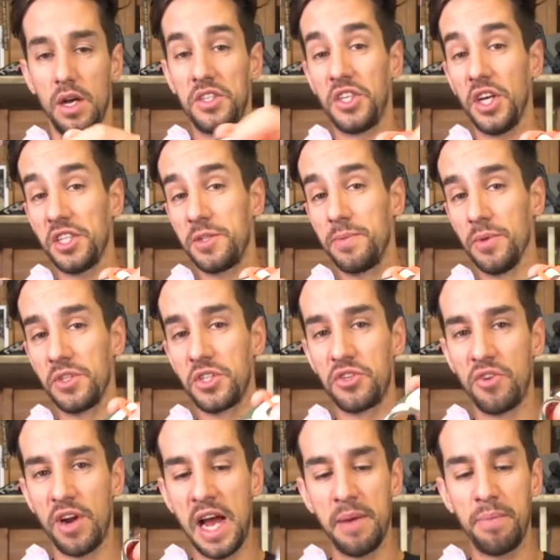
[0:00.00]
Adjustable
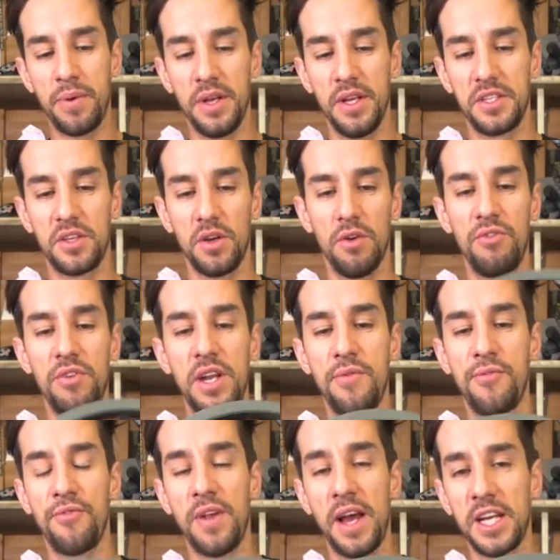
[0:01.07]
strap, it's got a really
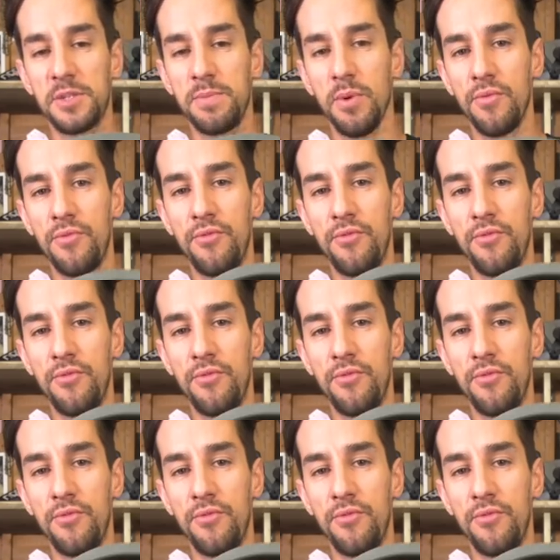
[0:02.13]
flexible